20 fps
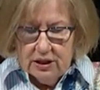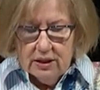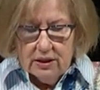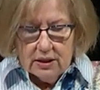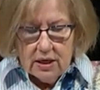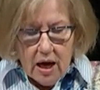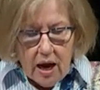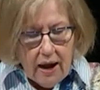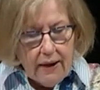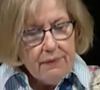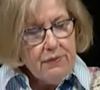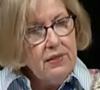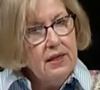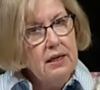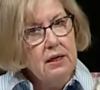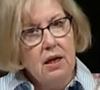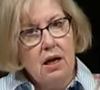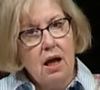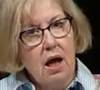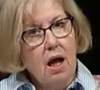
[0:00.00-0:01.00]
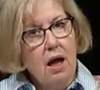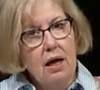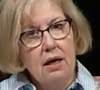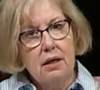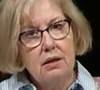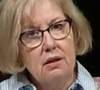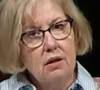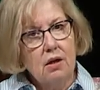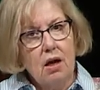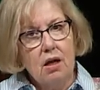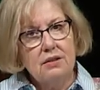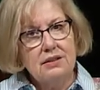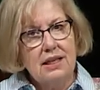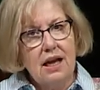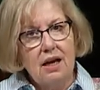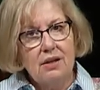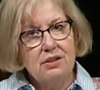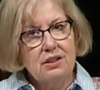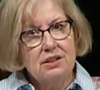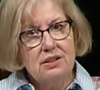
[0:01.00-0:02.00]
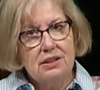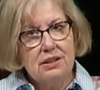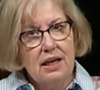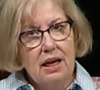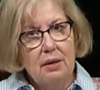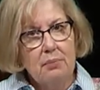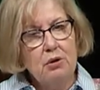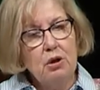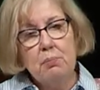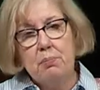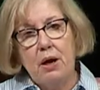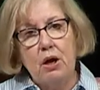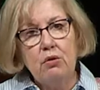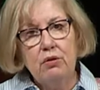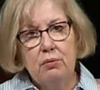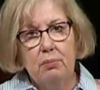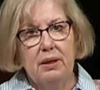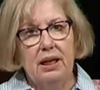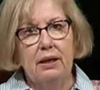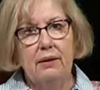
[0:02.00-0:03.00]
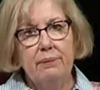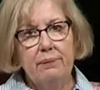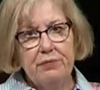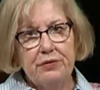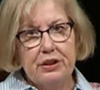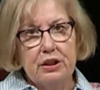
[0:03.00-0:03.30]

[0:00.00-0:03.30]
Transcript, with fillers: The night that God calls out to Samuel, both men,